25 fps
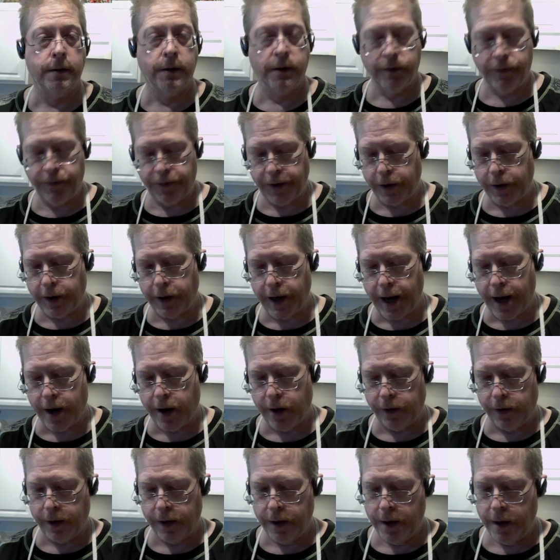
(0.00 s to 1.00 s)
figured
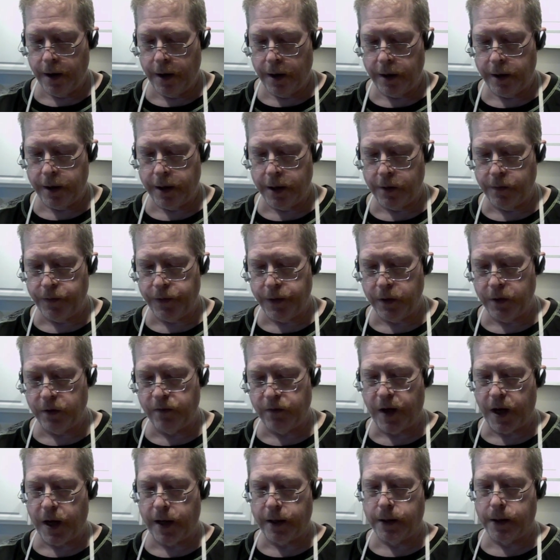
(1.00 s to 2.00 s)
out, the infused
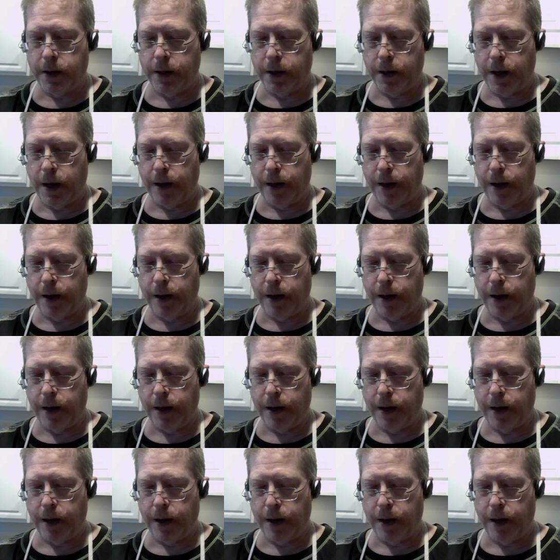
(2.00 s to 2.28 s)
vodka,